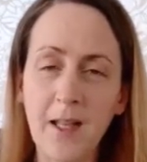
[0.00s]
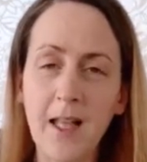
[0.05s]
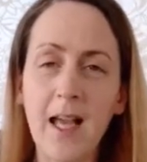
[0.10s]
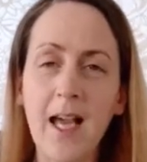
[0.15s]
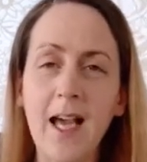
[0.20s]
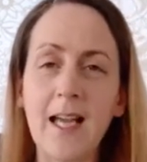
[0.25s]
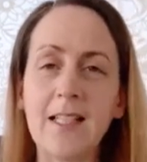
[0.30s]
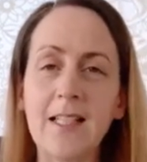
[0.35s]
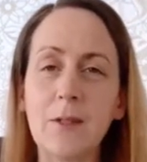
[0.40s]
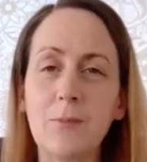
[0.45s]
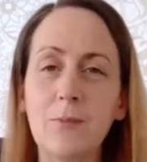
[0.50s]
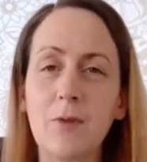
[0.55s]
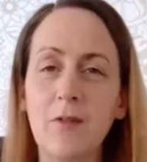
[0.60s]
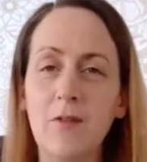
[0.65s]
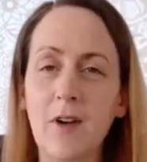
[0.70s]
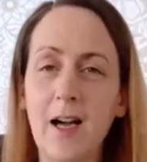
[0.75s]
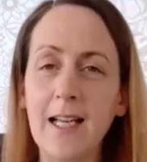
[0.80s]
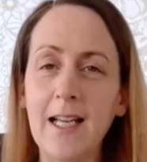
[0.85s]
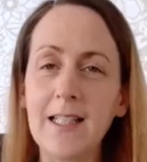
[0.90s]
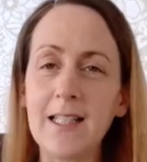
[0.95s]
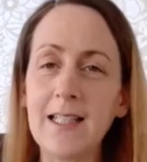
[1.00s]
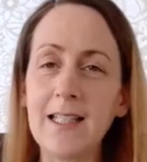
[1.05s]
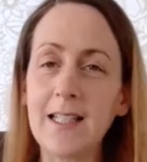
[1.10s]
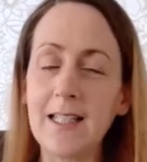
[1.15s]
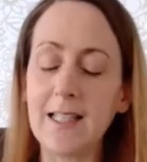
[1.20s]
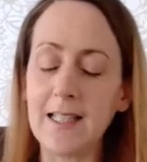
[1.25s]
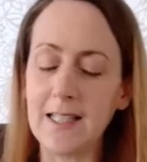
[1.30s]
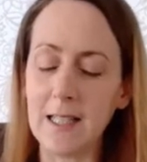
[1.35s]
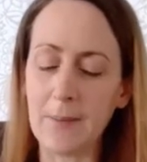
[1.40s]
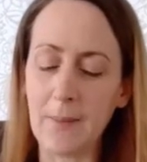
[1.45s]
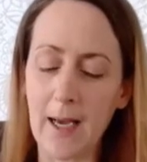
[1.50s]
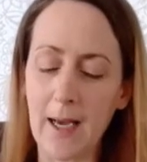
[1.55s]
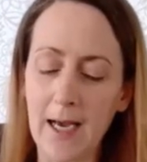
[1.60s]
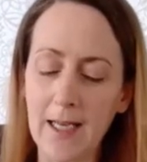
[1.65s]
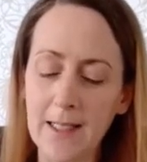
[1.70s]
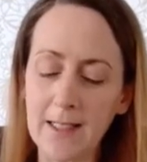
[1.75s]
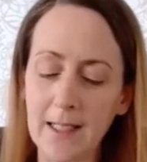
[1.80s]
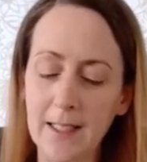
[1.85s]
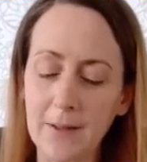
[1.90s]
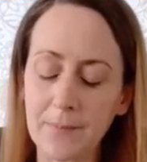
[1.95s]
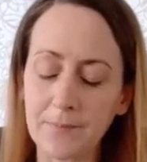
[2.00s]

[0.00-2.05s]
as it provided easy passing.